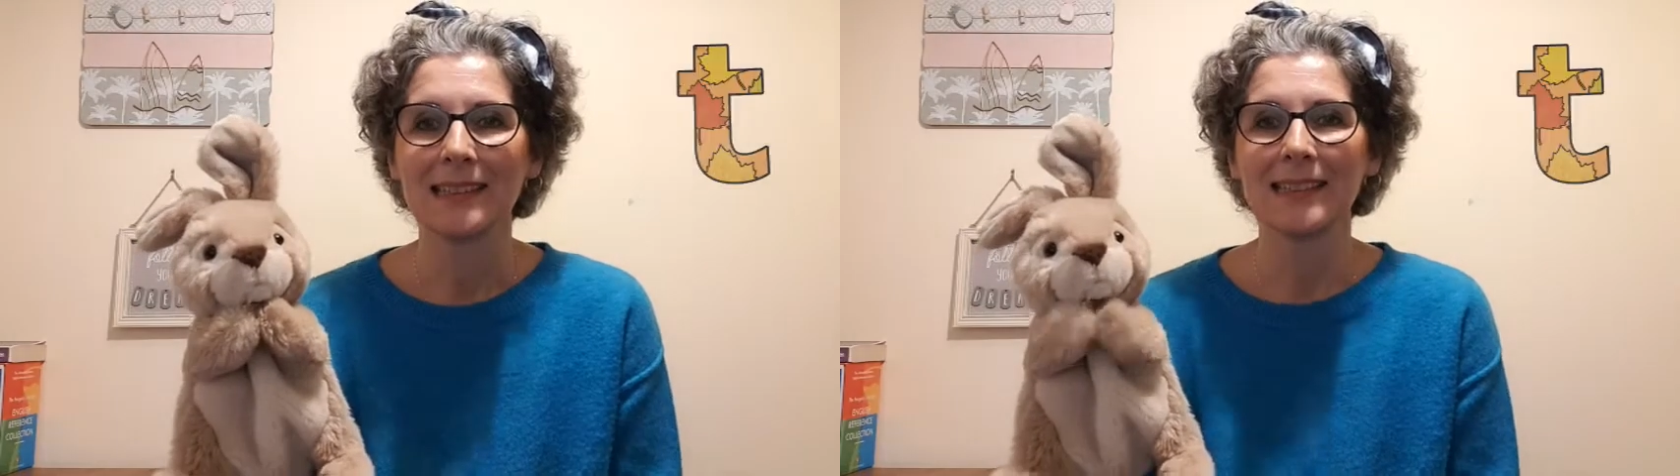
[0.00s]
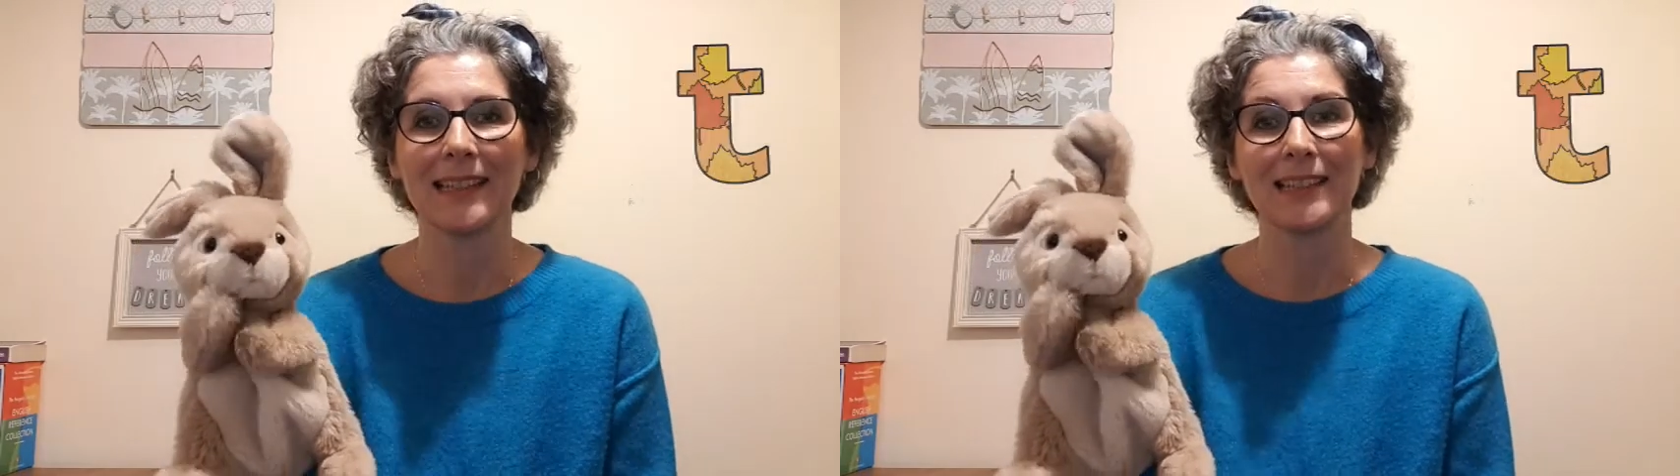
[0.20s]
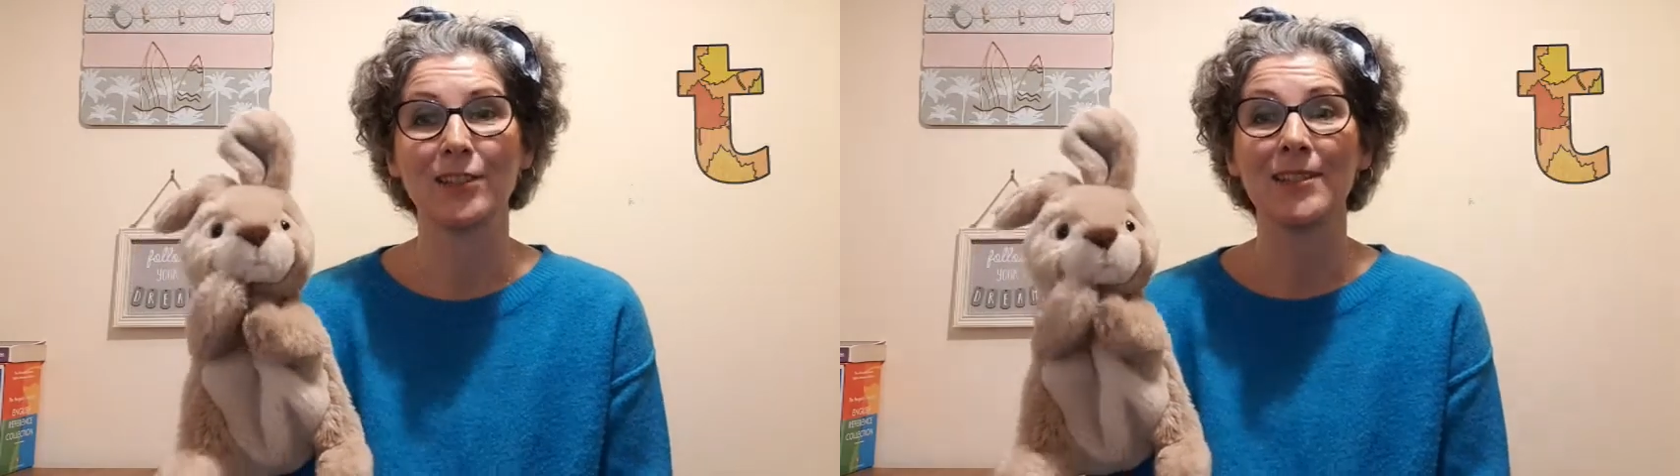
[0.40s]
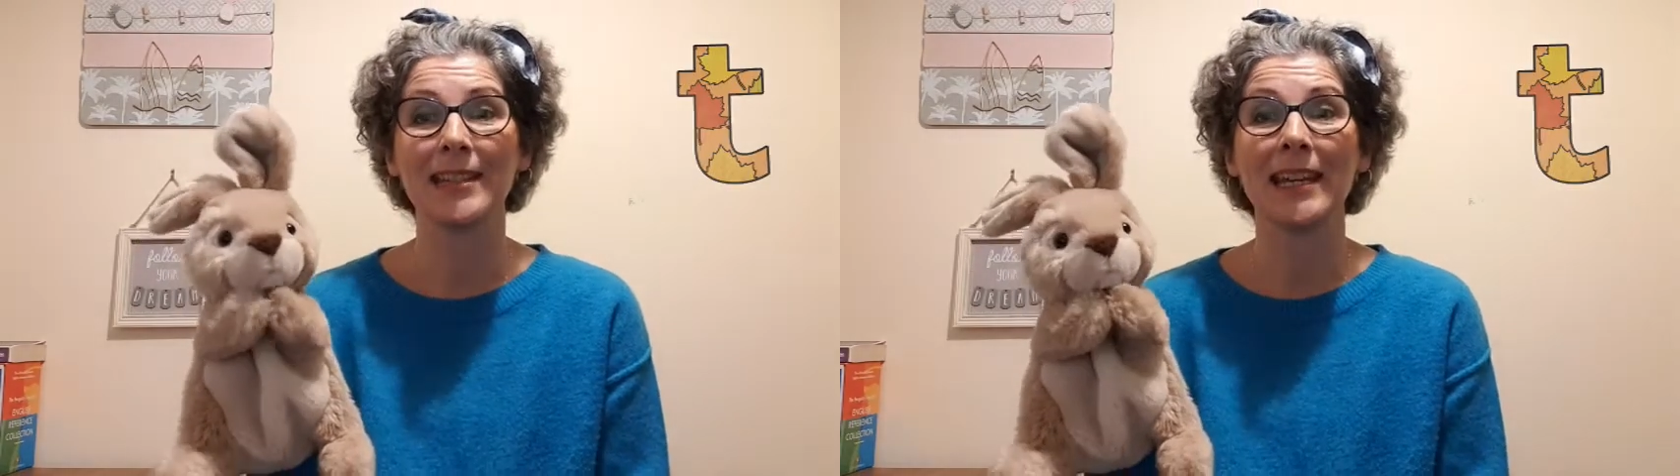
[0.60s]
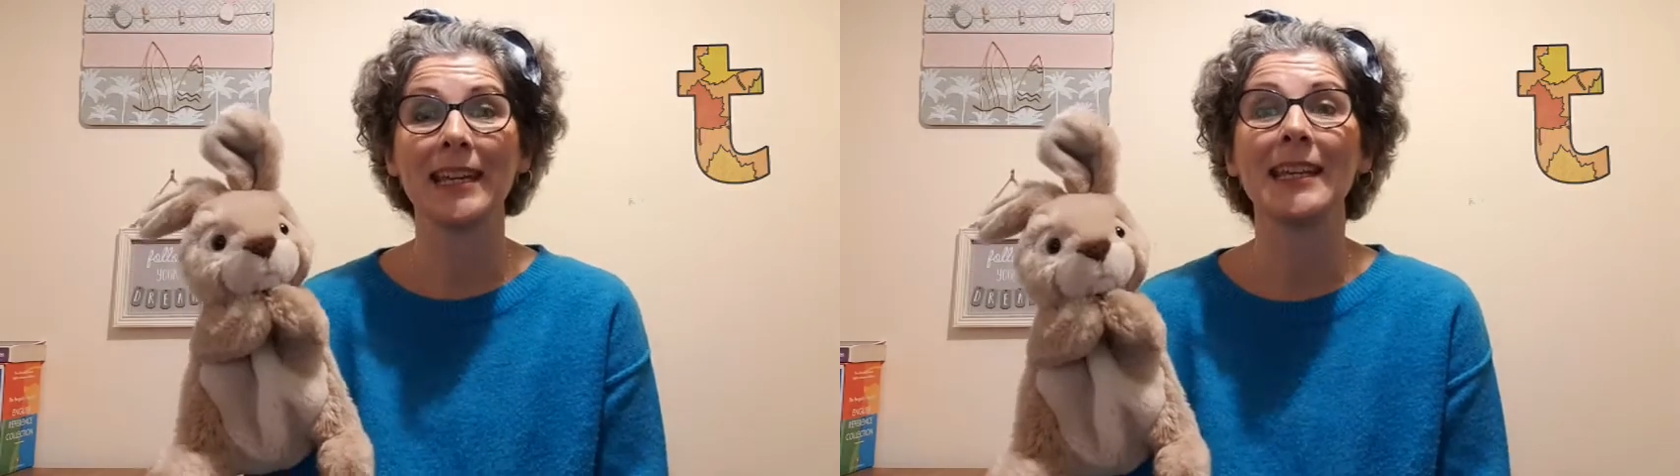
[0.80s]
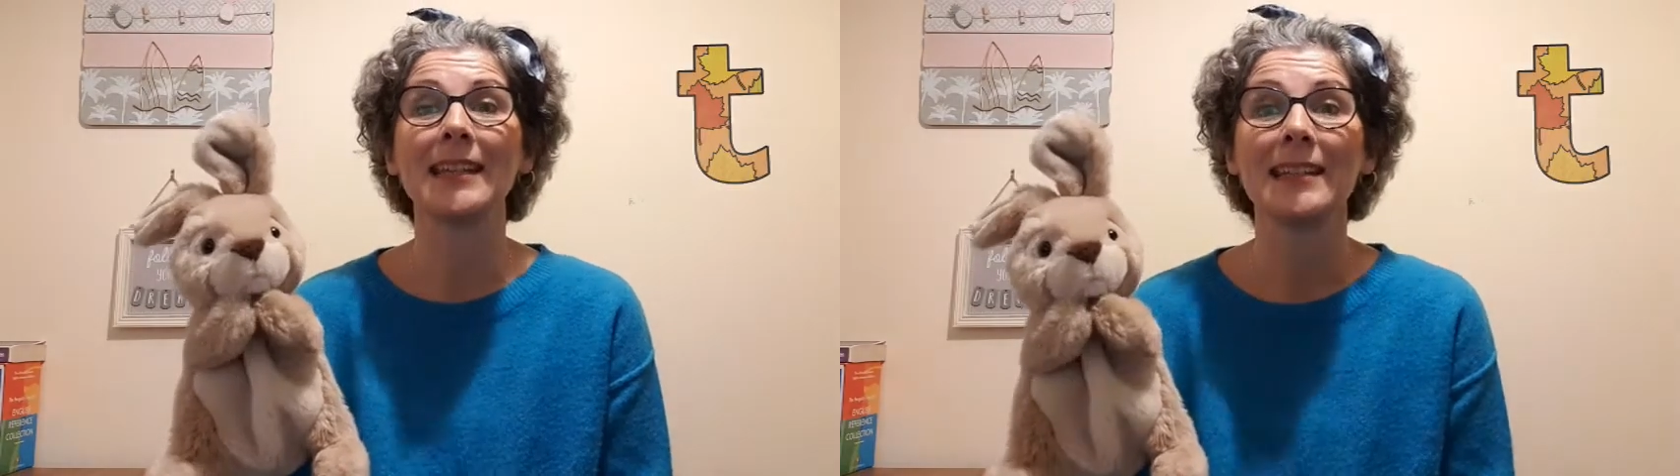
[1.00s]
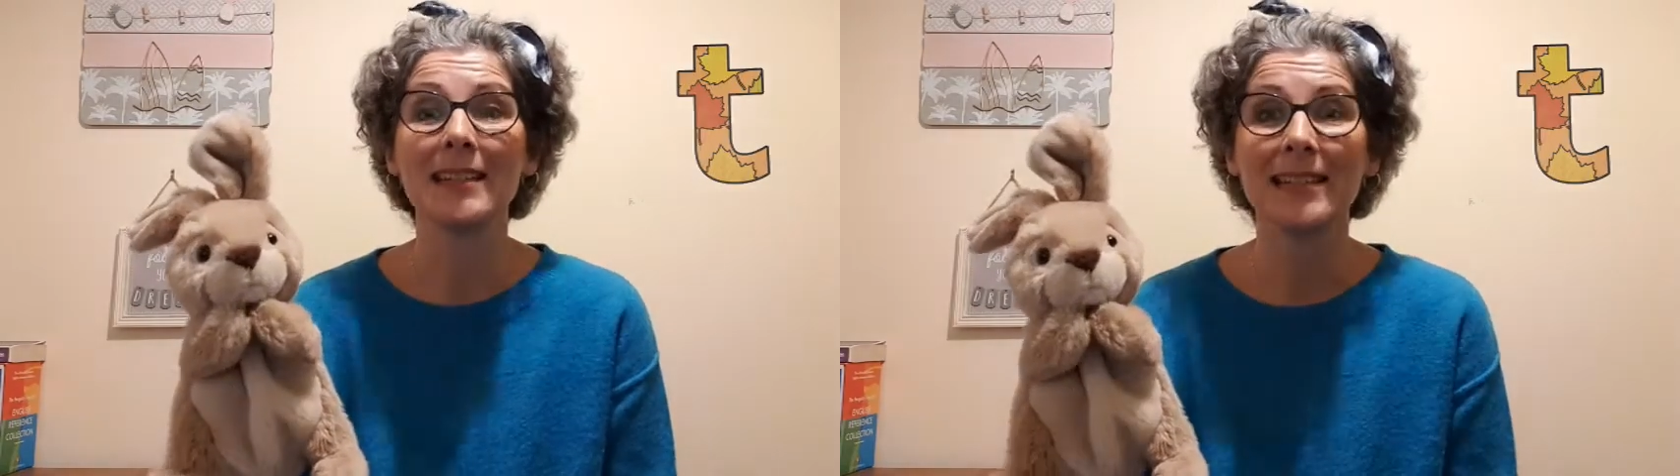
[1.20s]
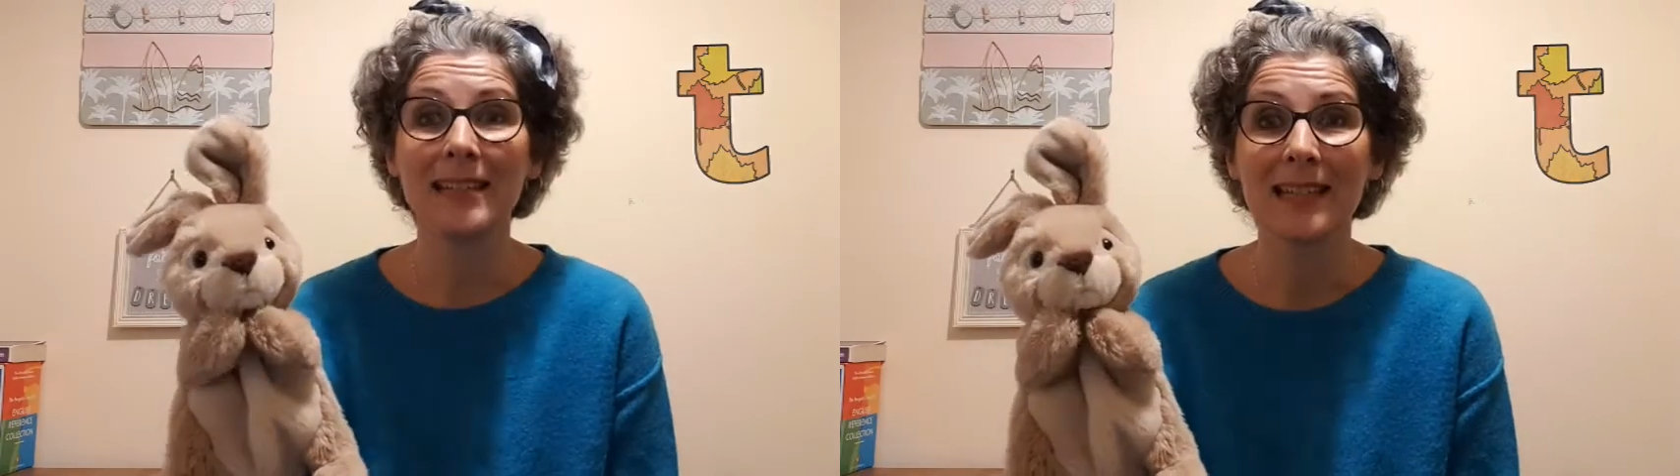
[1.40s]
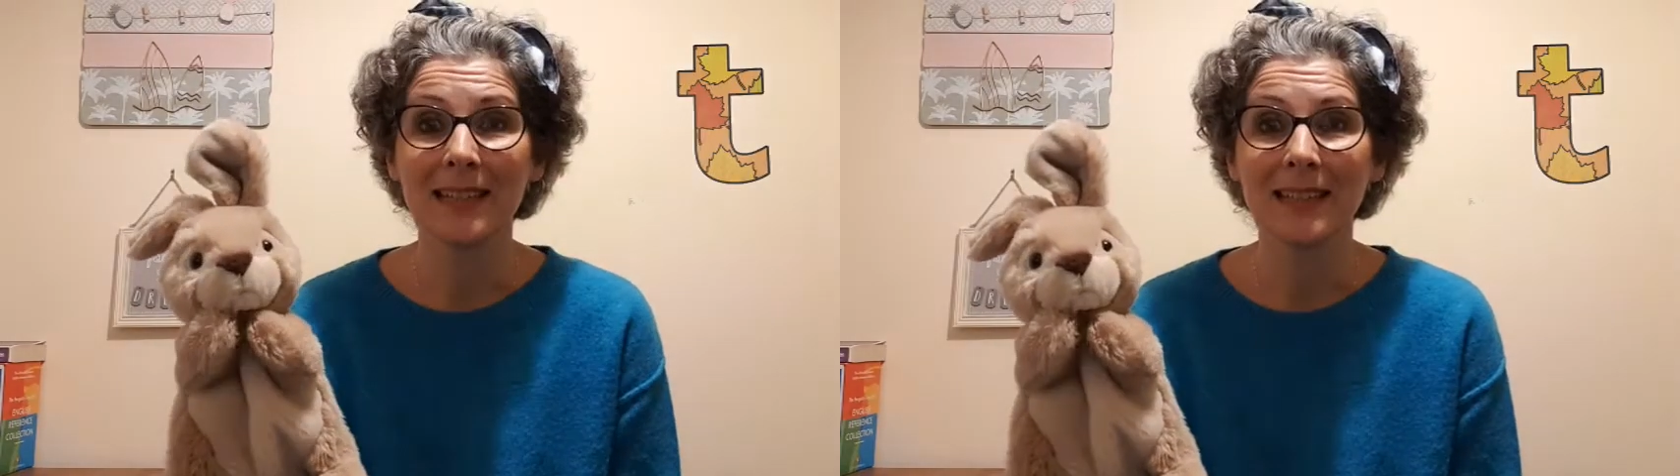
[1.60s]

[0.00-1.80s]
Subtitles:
Can you say T?